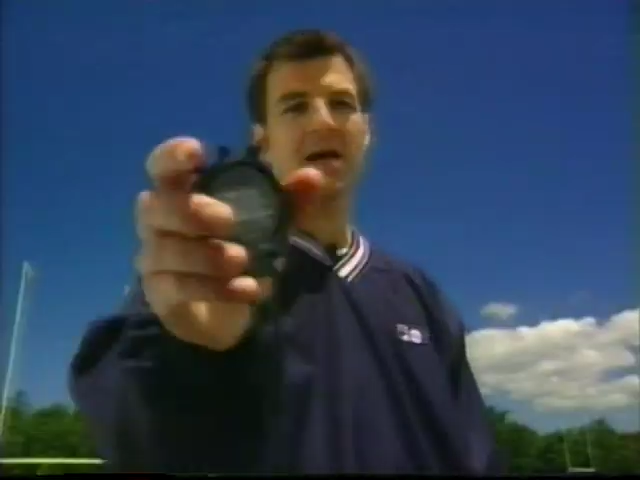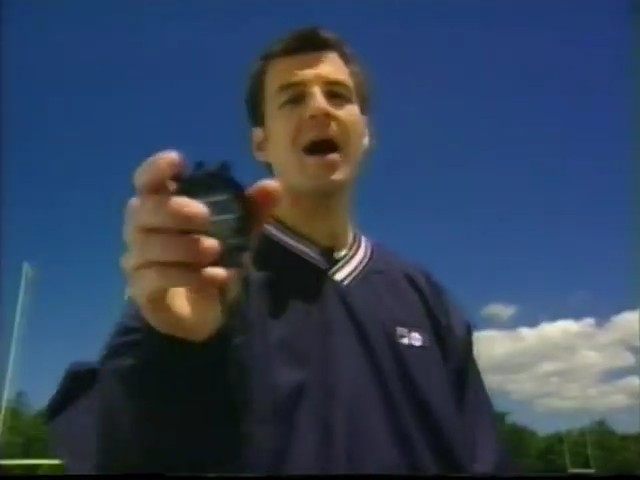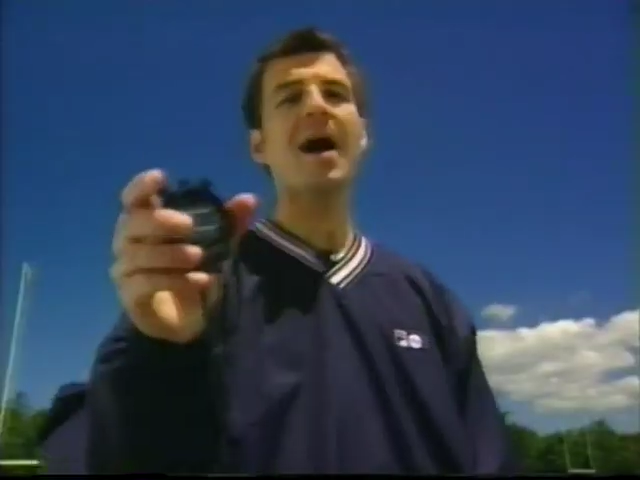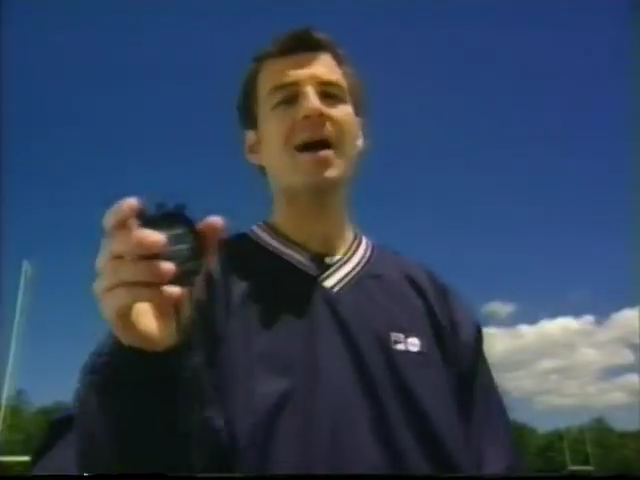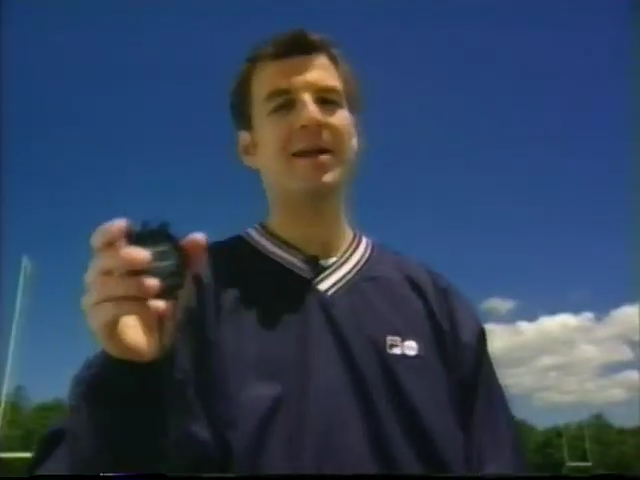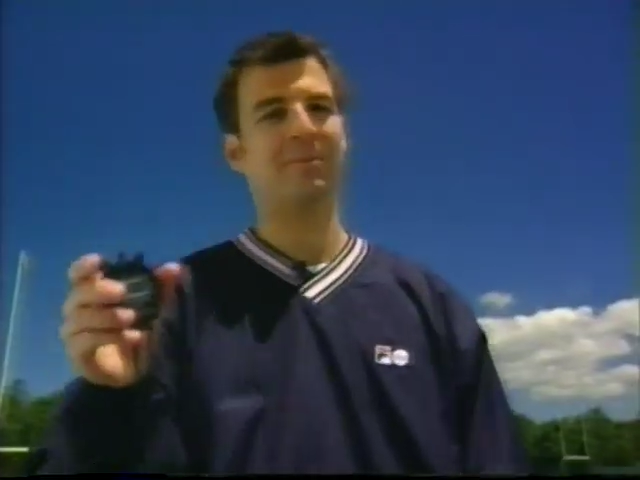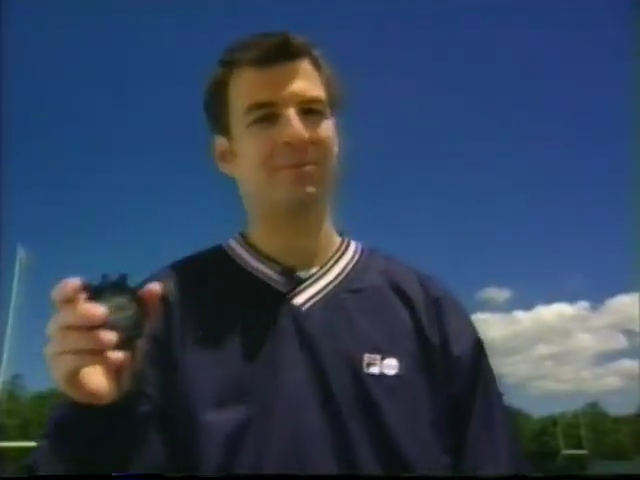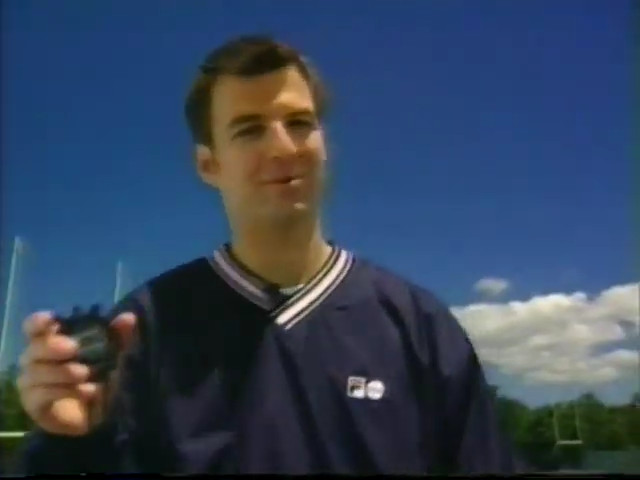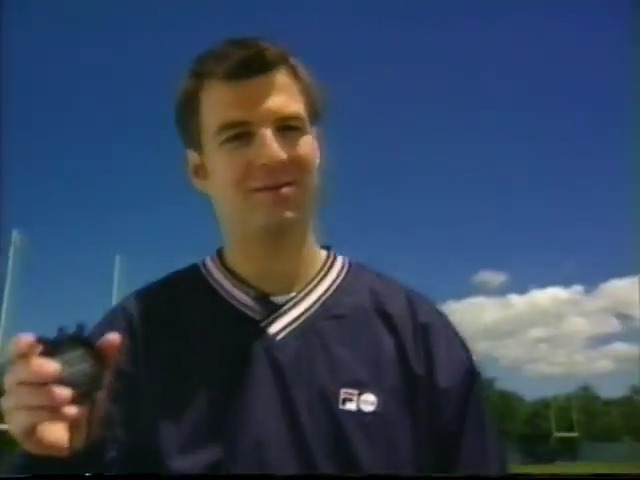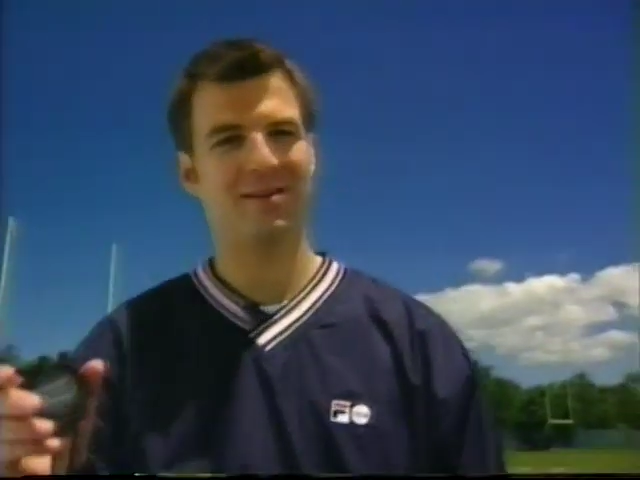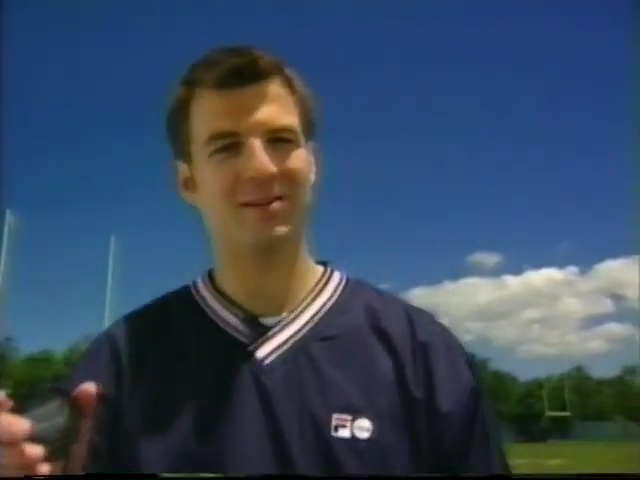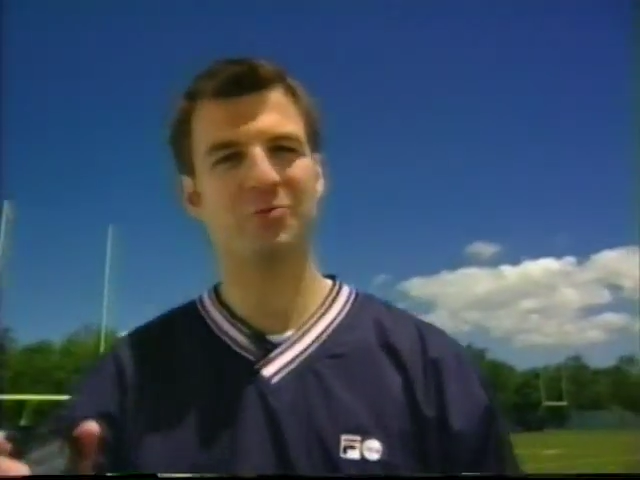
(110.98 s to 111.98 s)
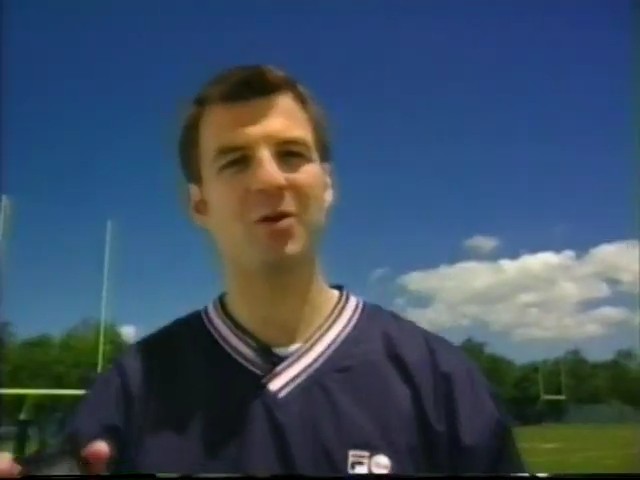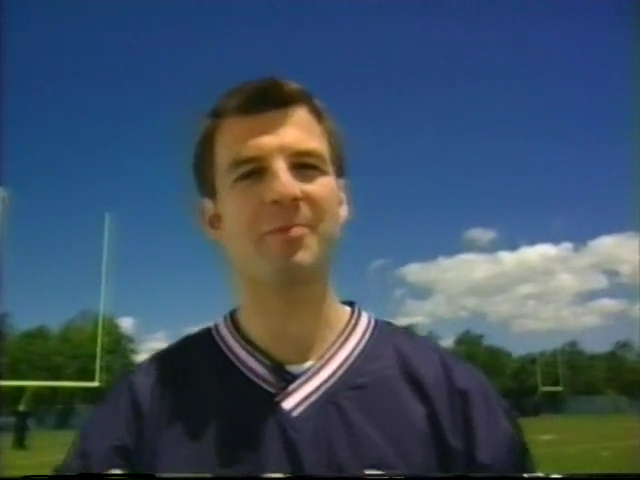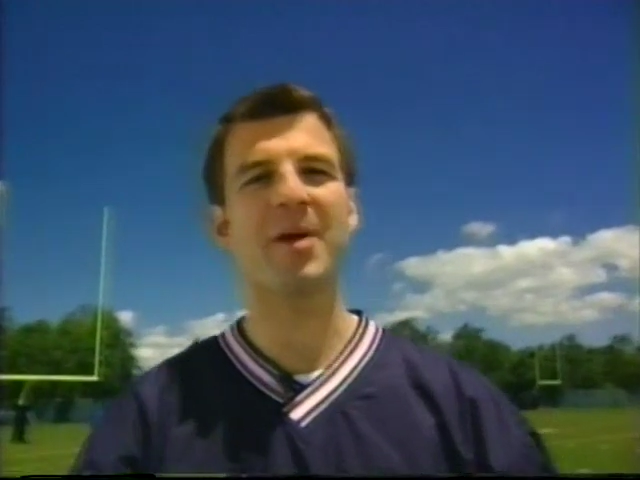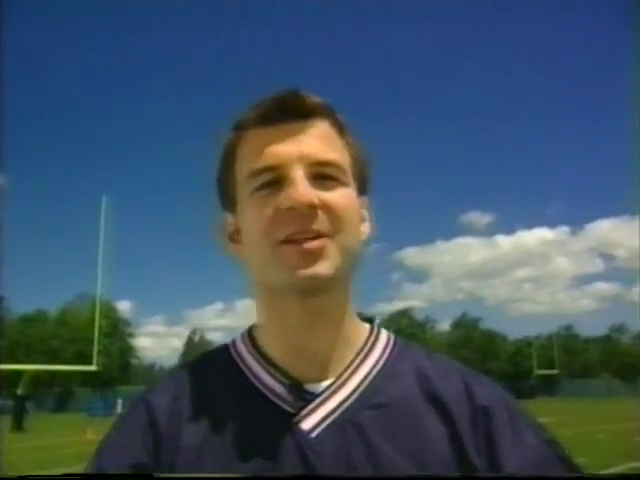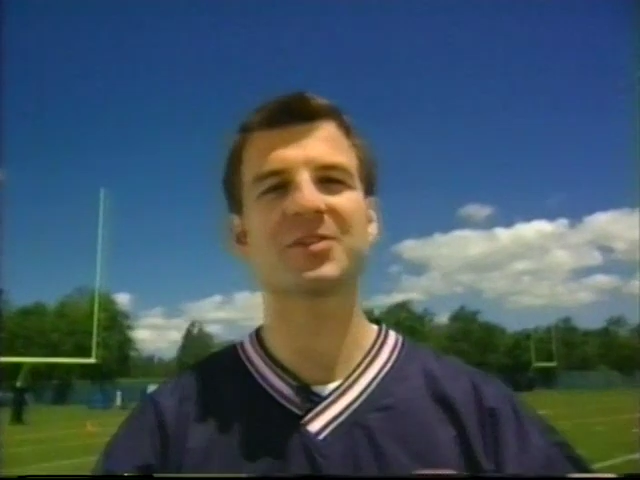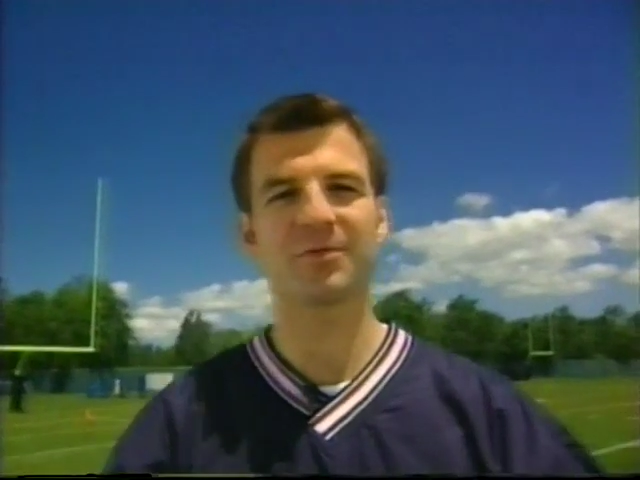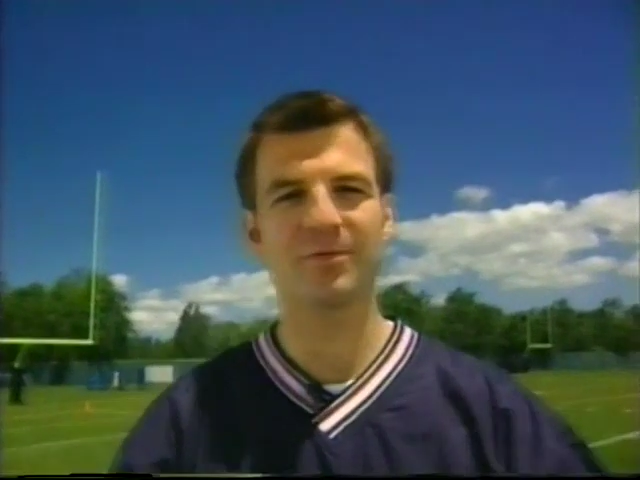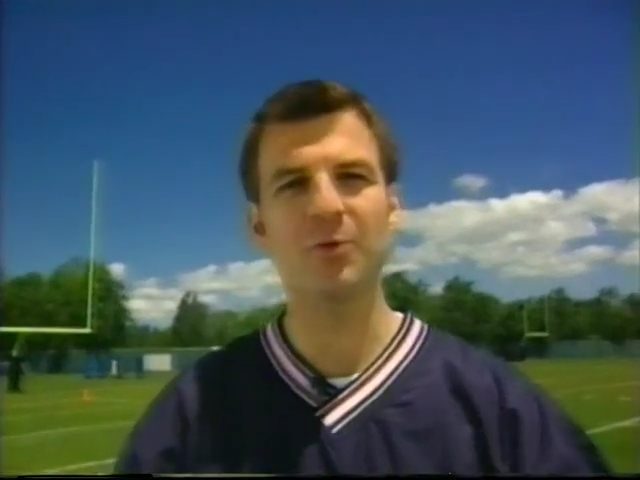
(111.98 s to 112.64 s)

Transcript: Time is what makes